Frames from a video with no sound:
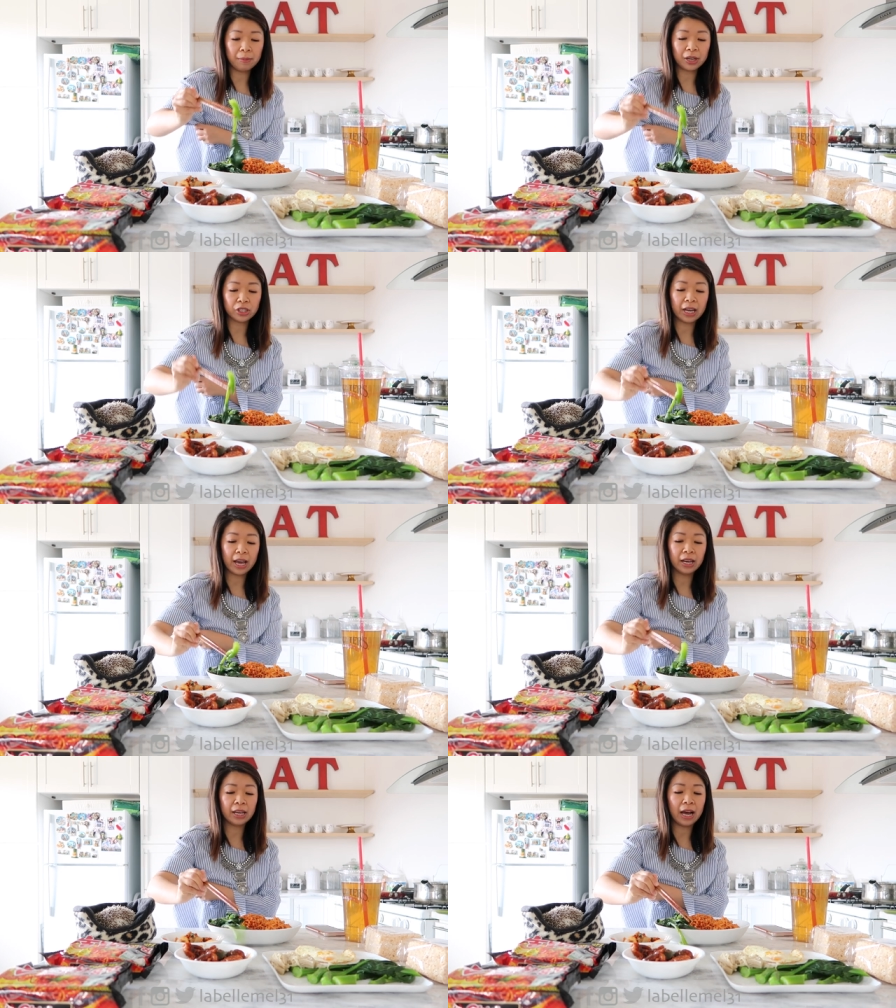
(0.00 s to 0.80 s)
I'm actually
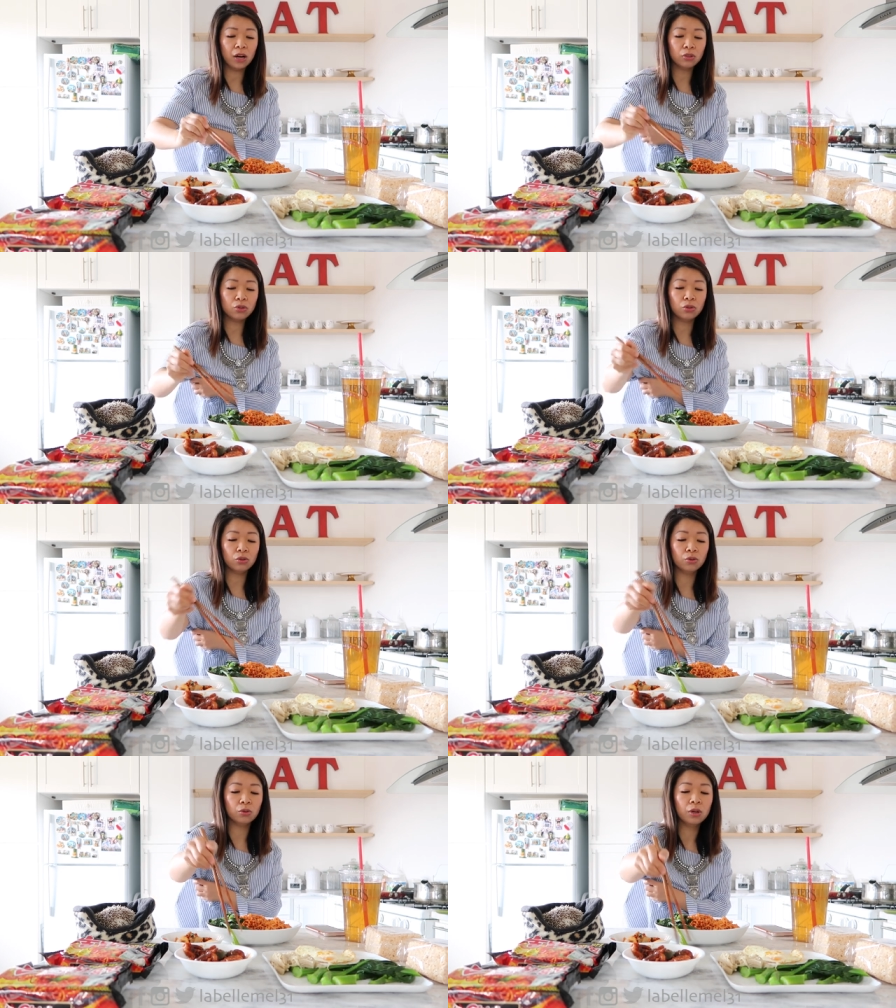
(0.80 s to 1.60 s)
heading out
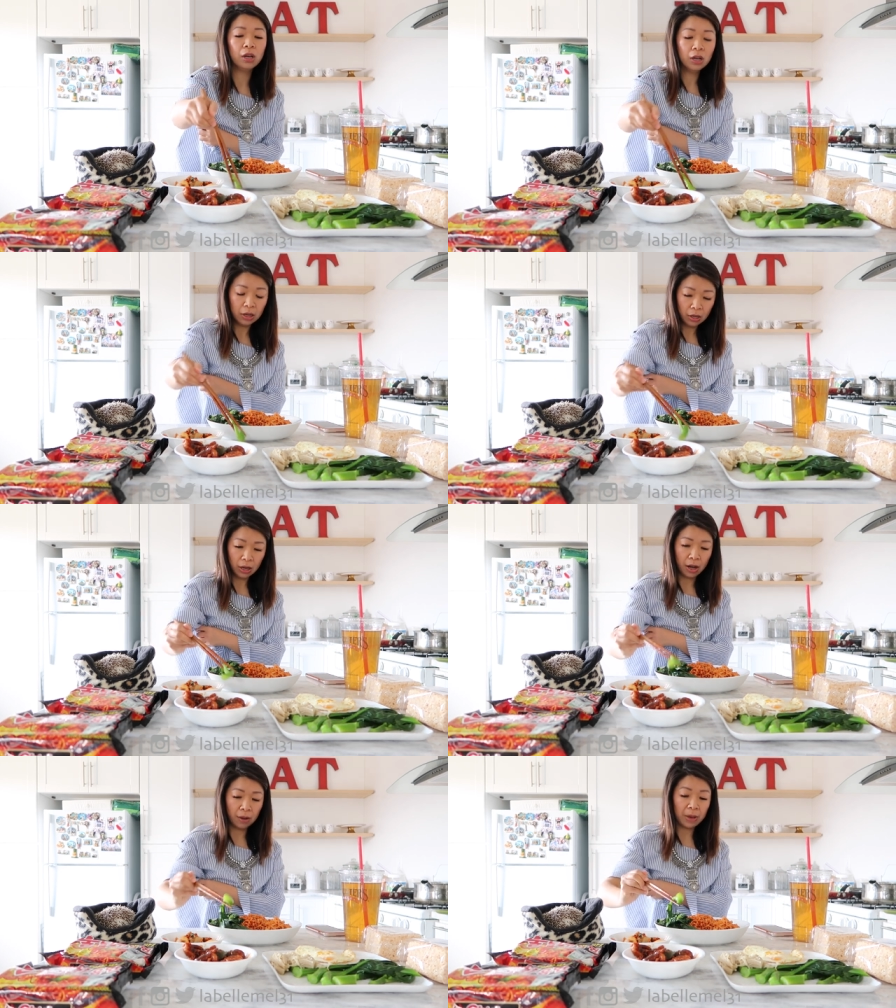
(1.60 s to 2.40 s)
to
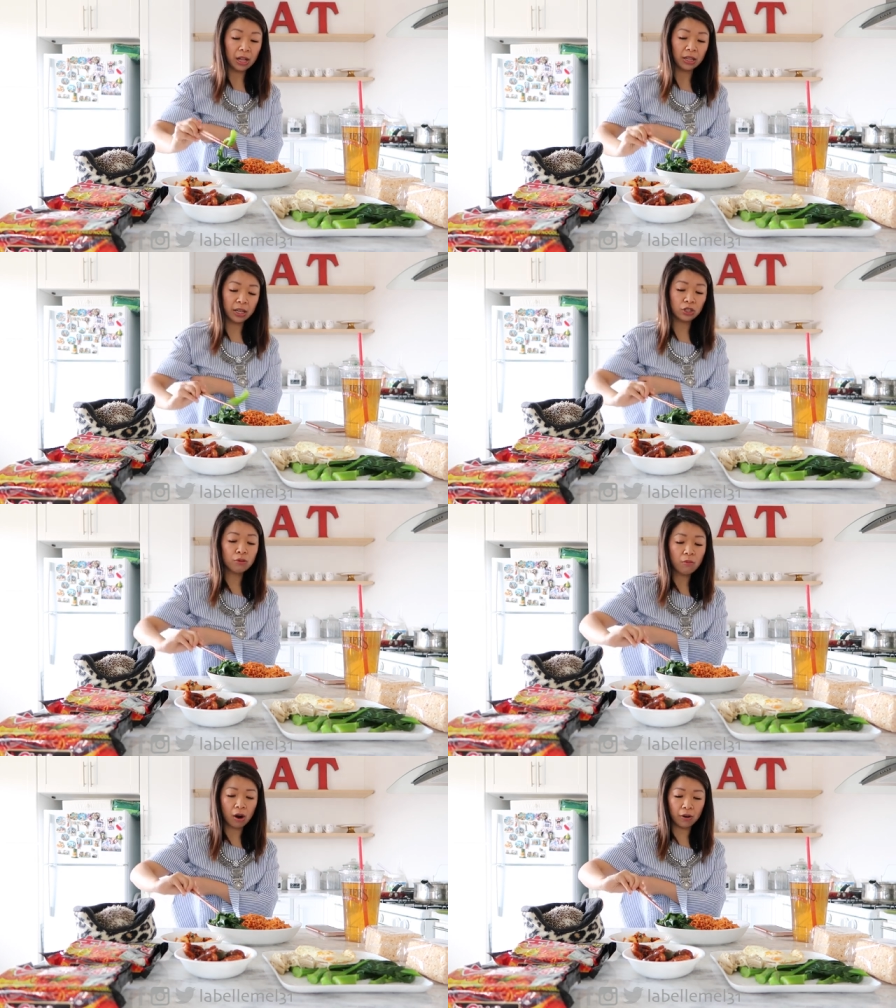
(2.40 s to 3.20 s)
um, LA
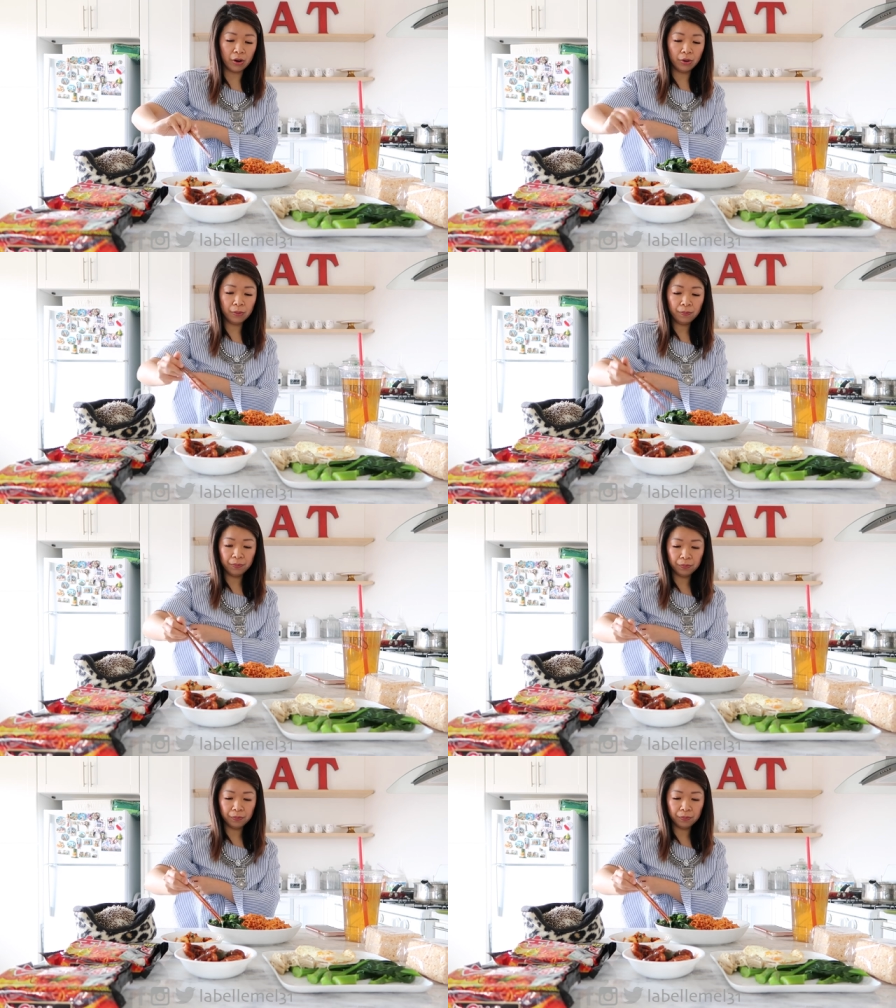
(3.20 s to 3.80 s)
tomorrow,